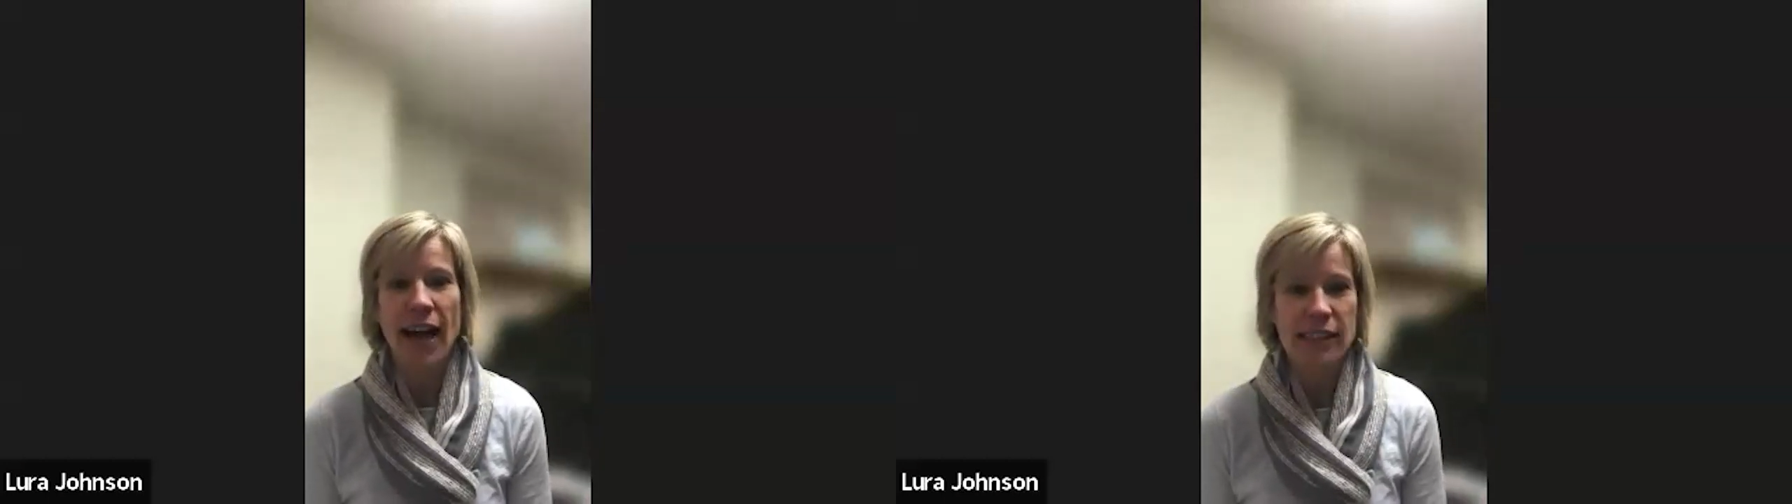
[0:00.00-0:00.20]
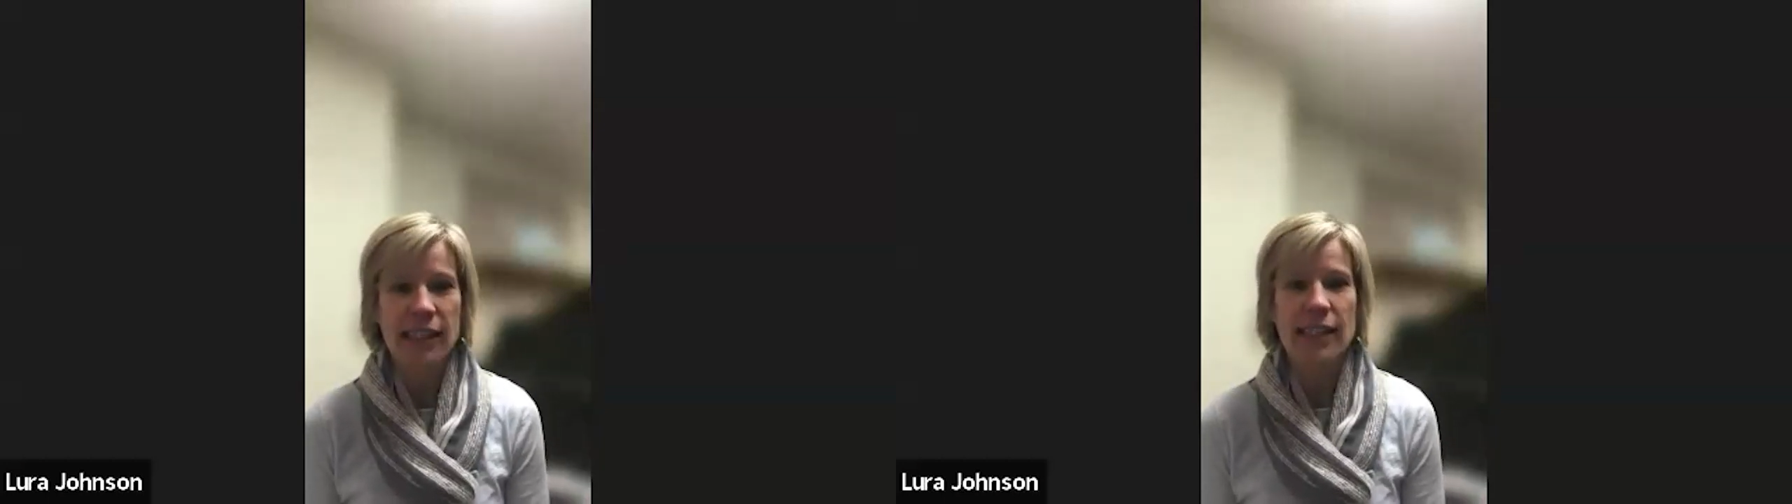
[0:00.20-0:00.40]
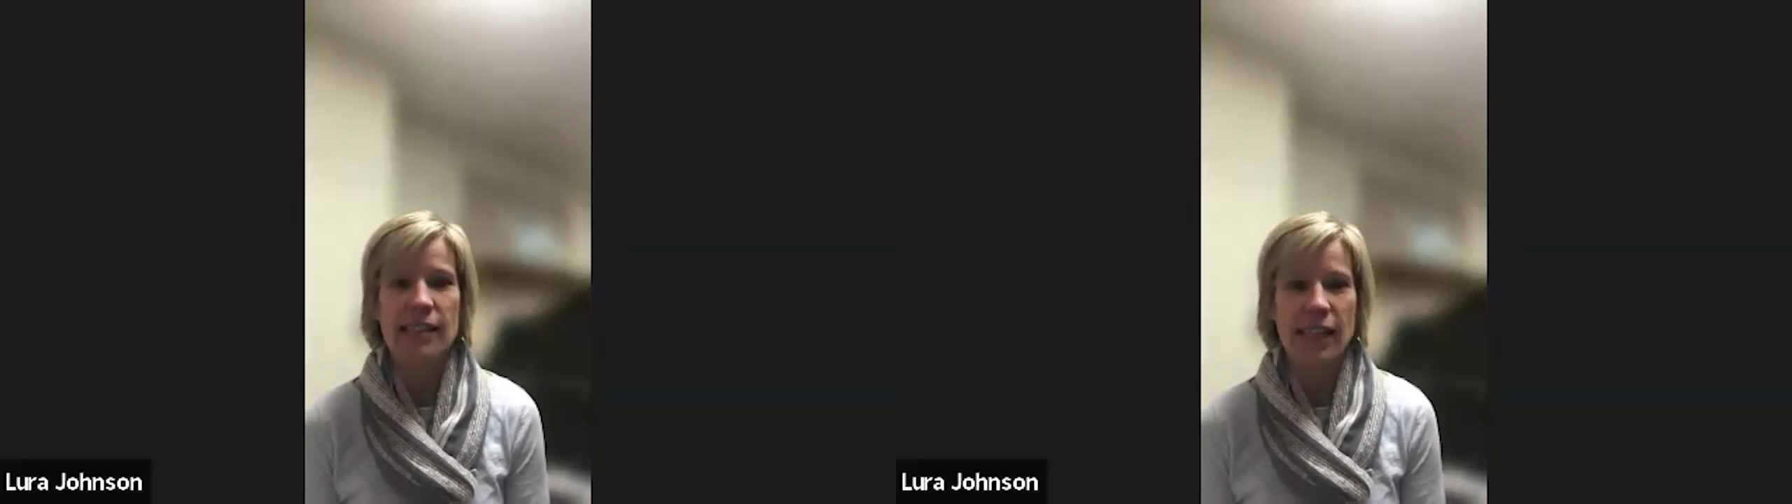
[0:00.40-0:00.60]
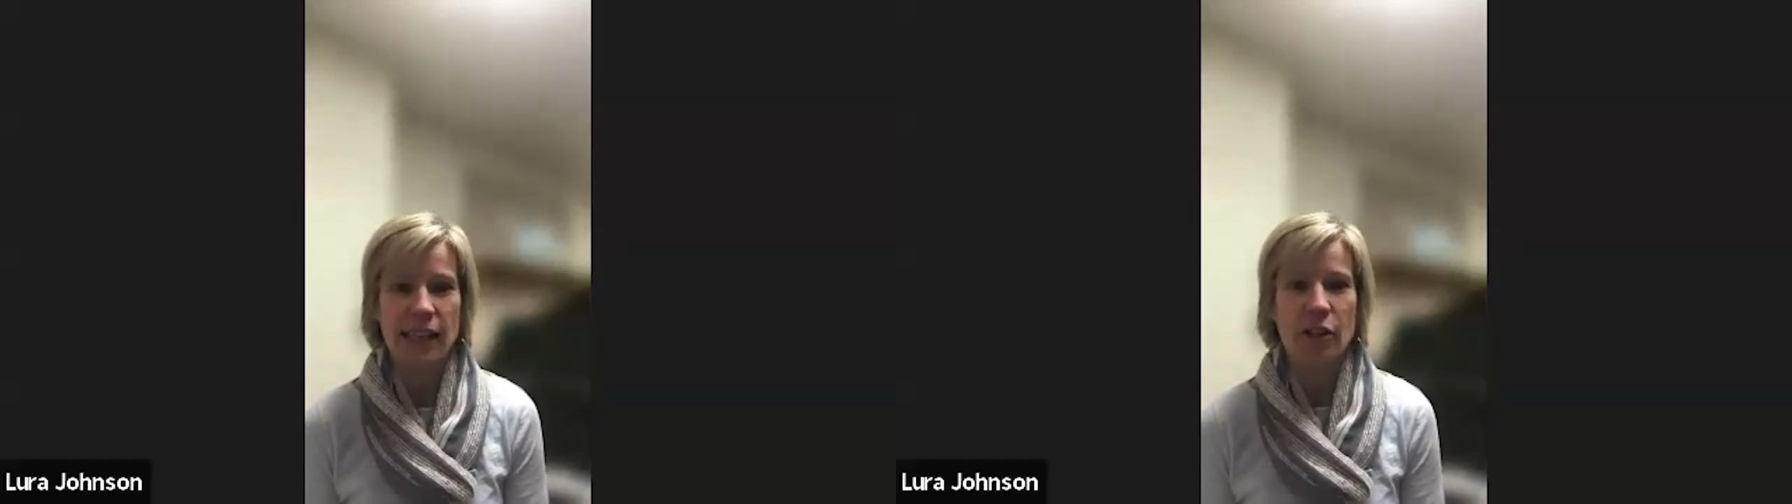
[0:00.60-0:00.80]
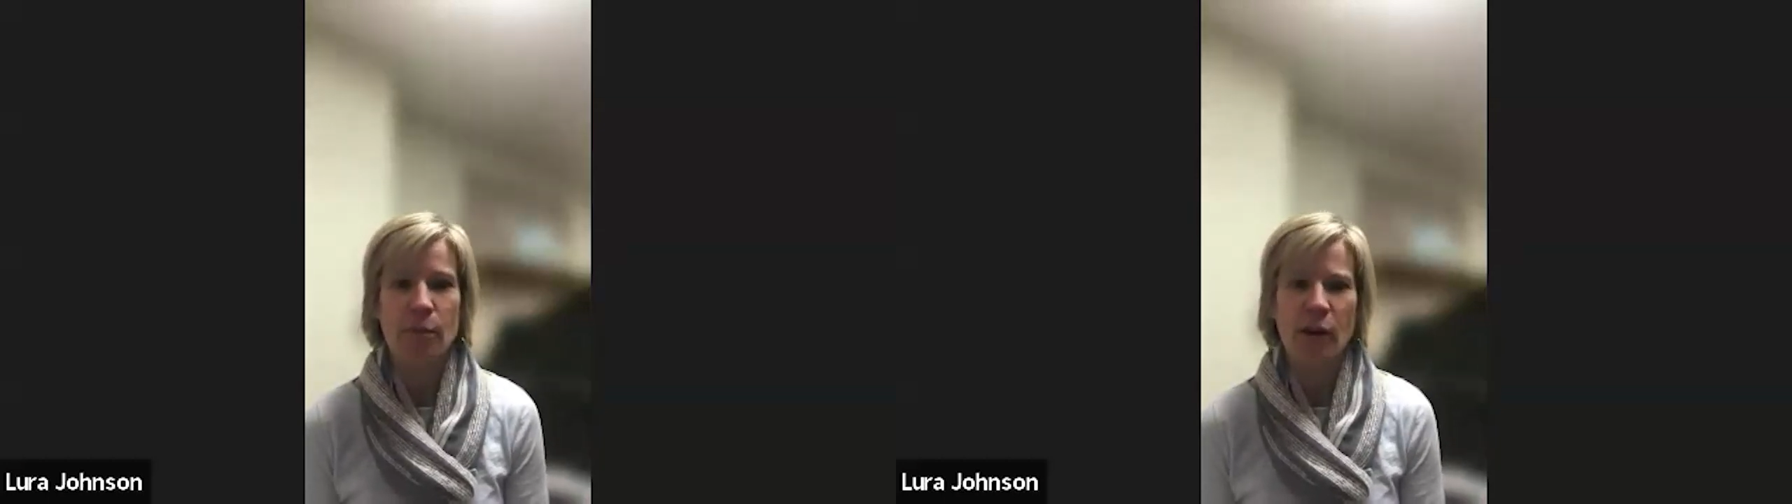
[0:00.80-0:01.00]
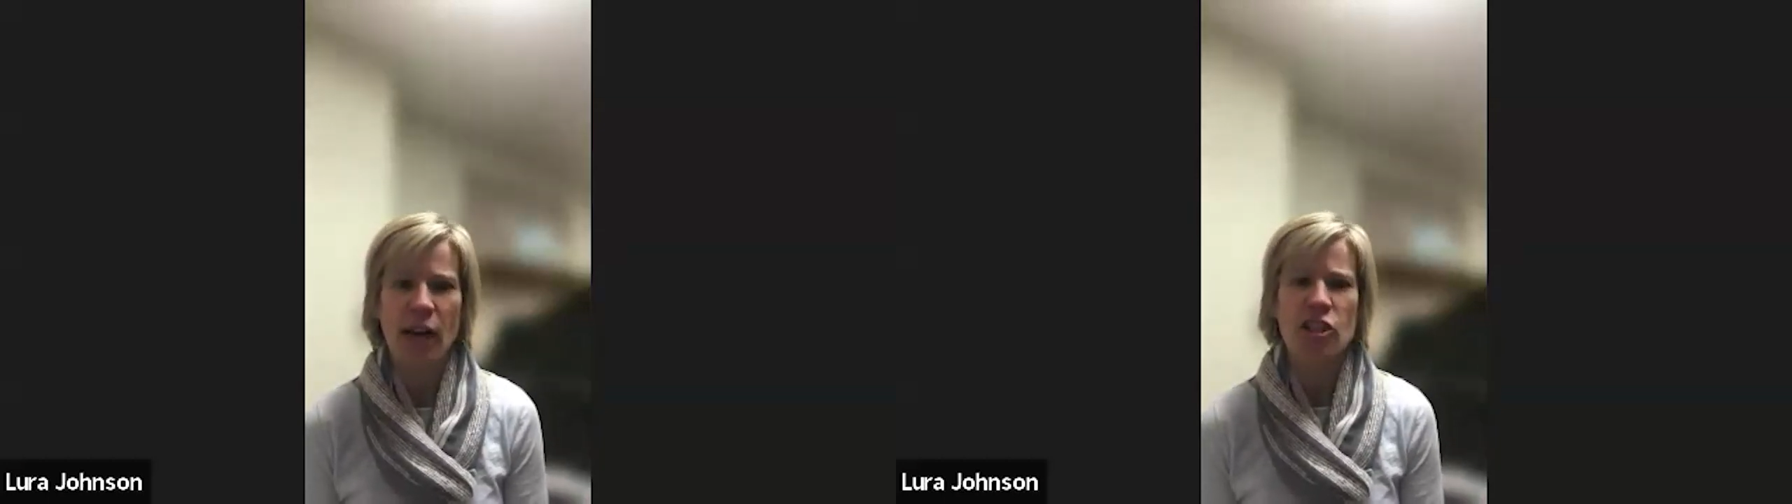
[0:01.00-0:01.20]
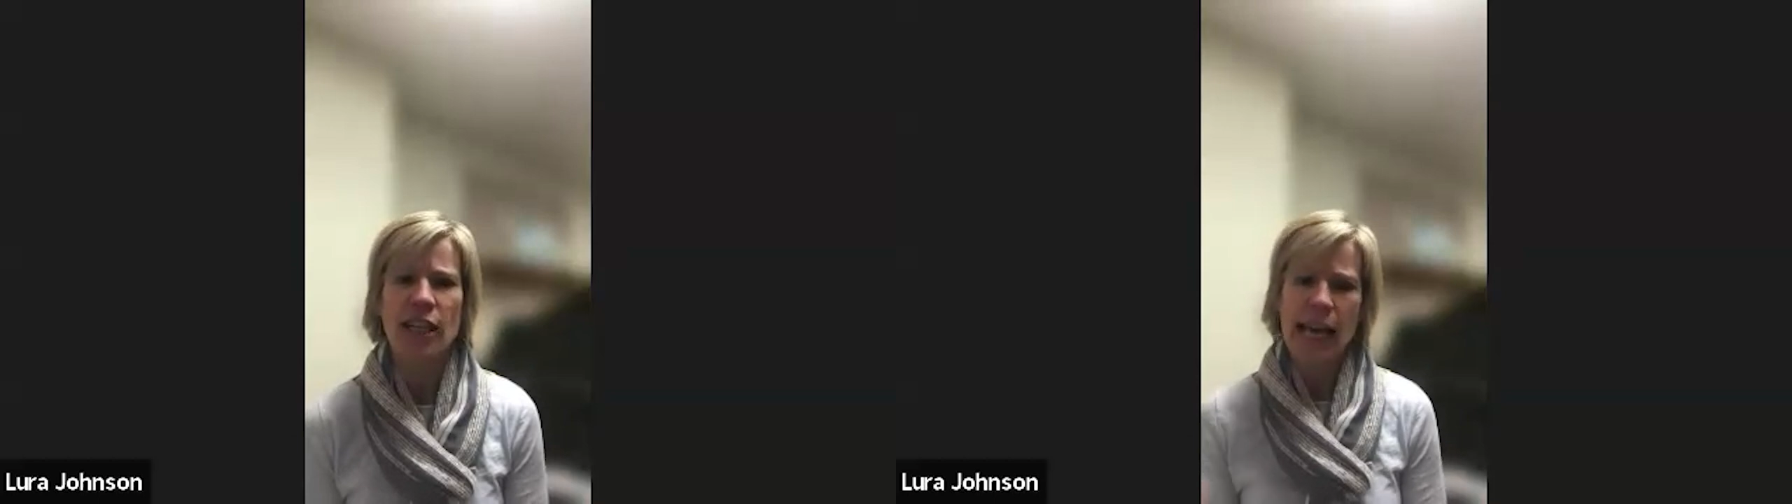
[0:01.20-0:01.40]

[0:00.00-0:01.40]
accessing the project